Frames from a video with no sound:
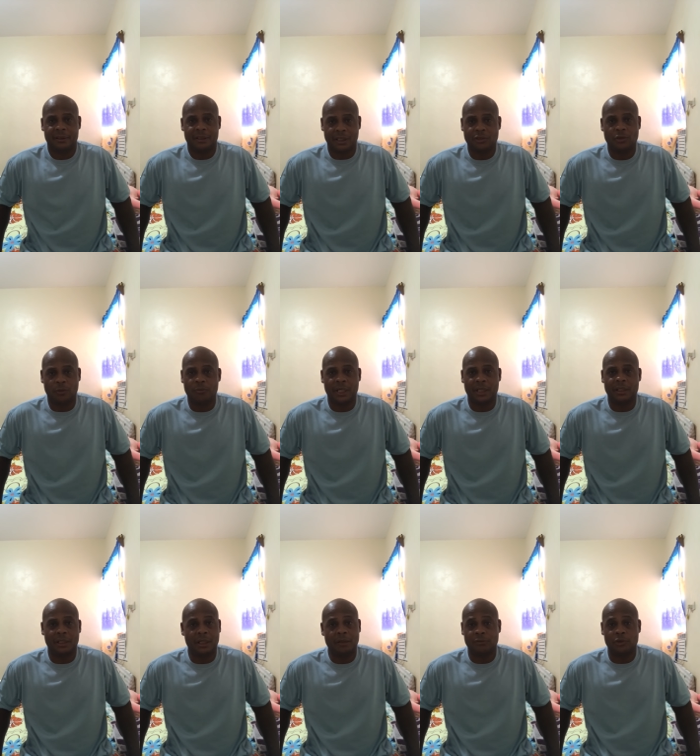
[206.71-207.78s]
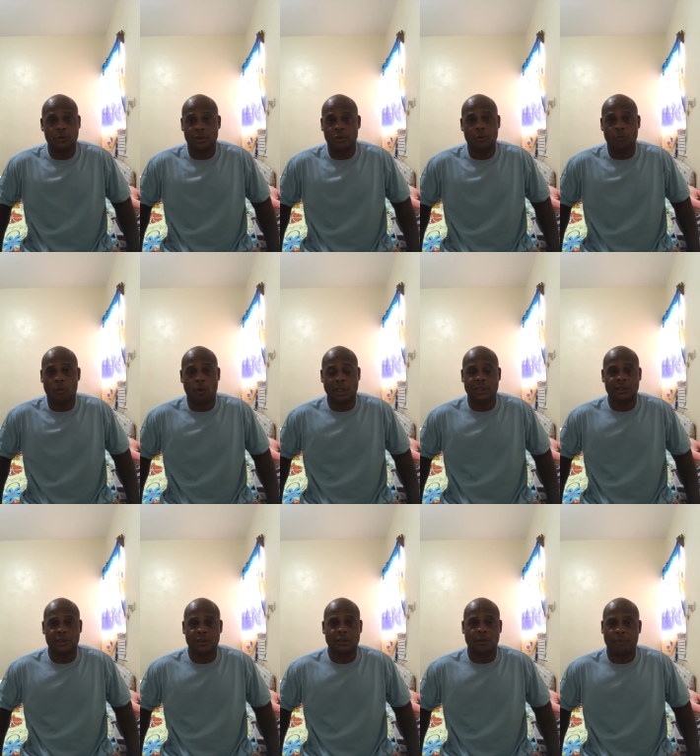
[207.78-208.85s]
that your man loves you and you're more than
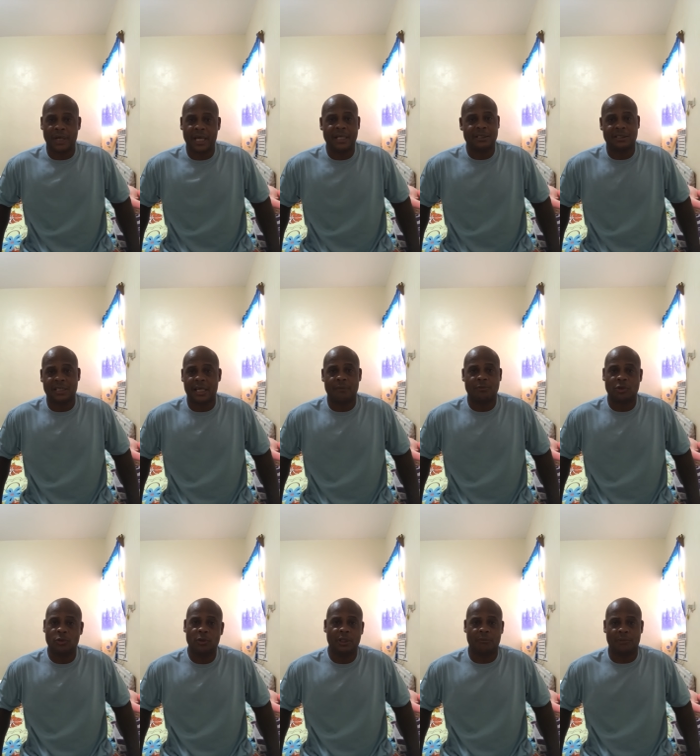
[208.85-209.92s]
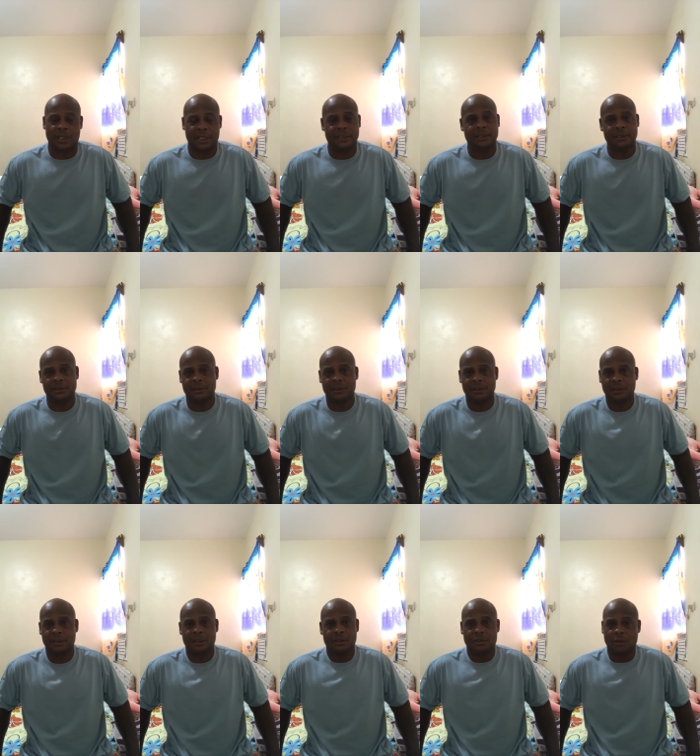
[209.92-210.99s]
just a pastime to him, ladies.
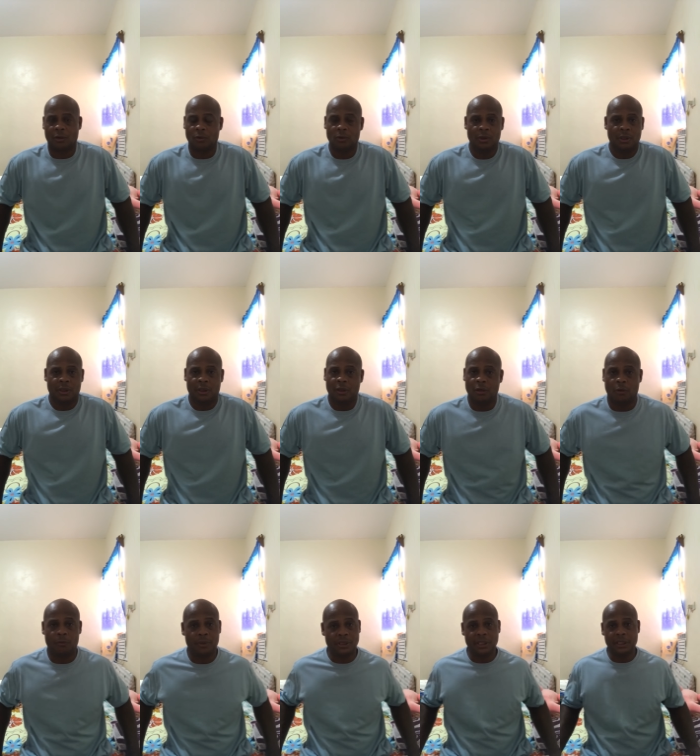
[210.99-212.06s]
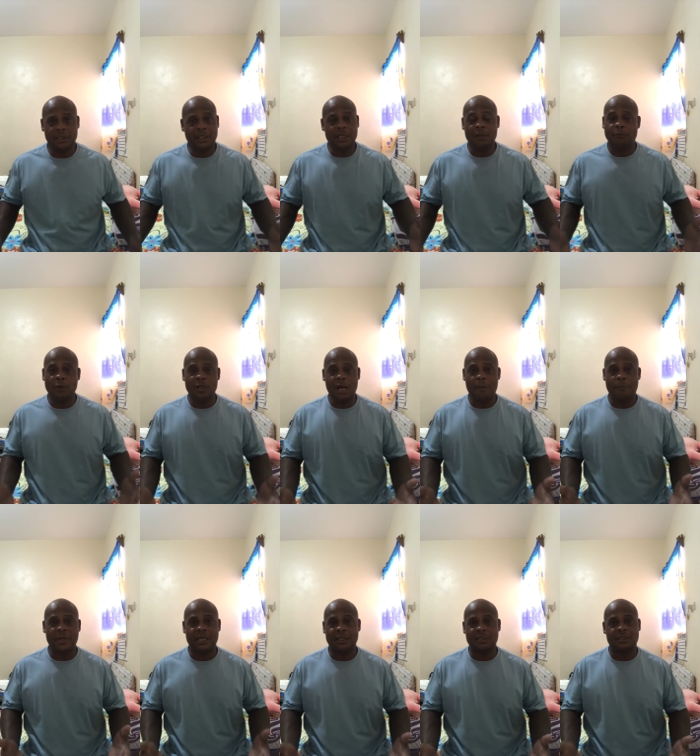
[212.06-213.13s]
So, you know, but then again, if you're not
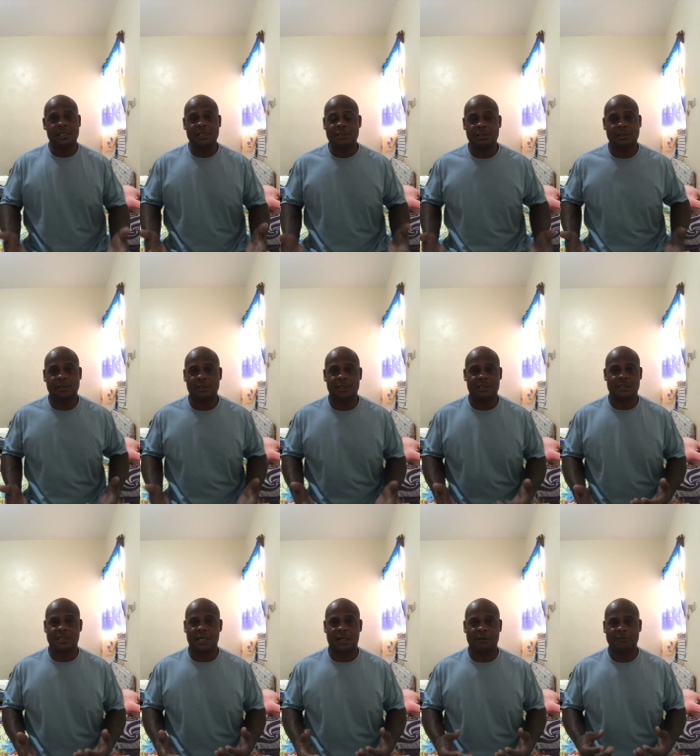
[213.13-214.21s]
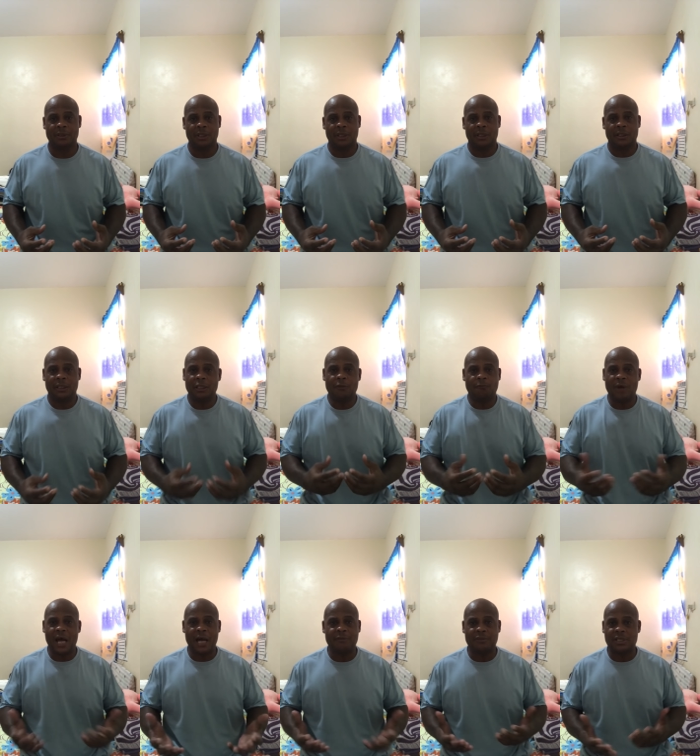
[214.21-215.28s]
paying attention to this stuff, these
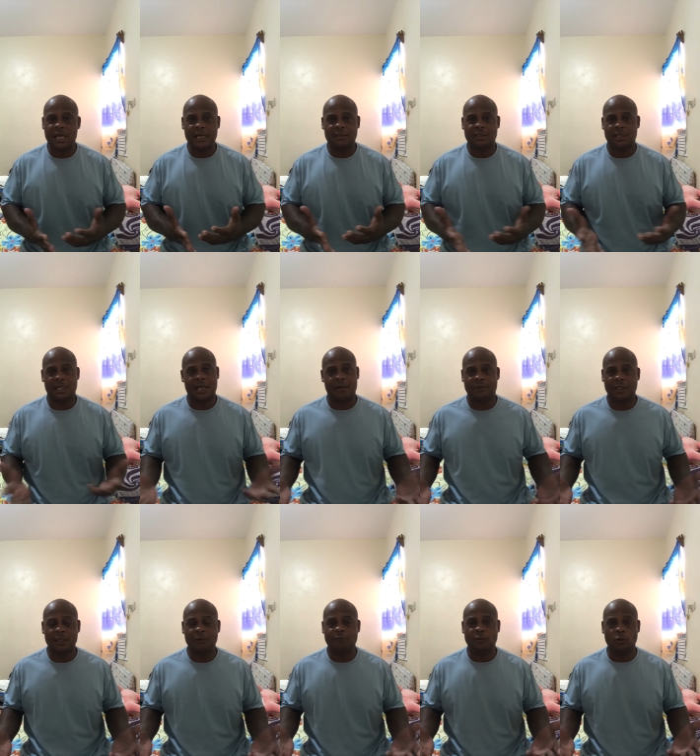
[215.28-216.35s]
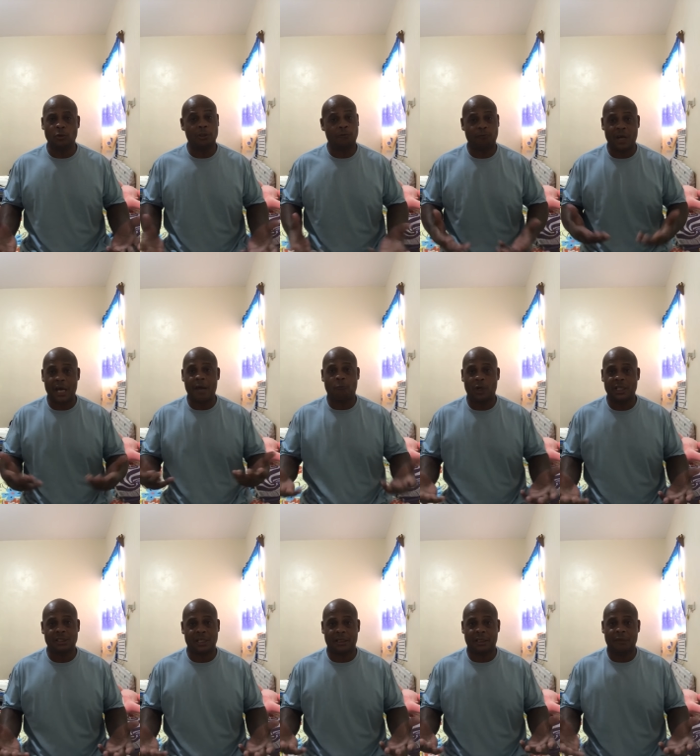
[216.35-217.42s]
five signs that I give you, these five
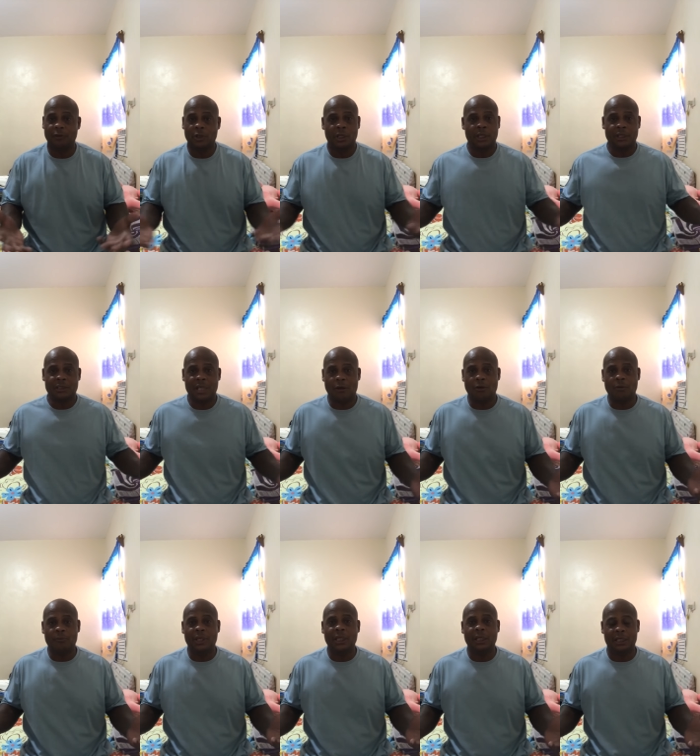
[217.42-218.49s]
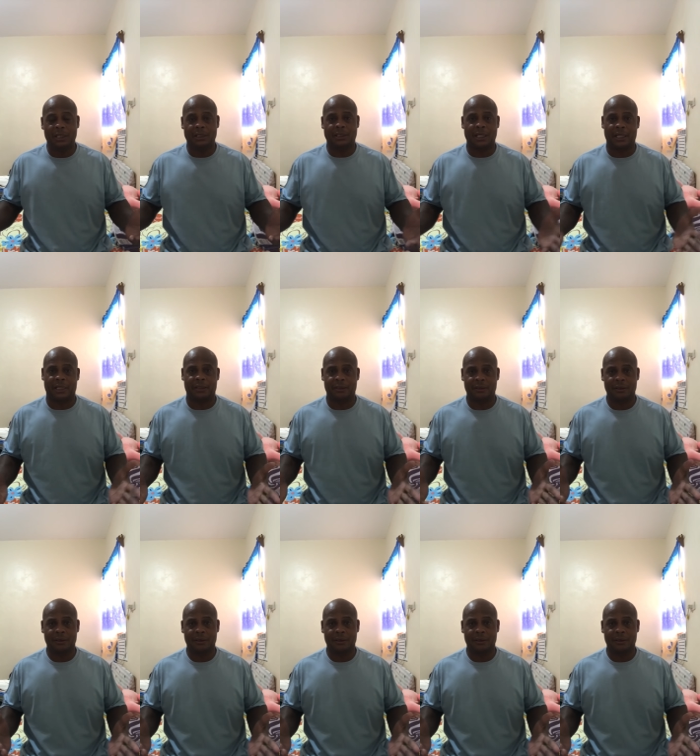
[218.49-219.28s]
ways I give you, it's not going to mean anything.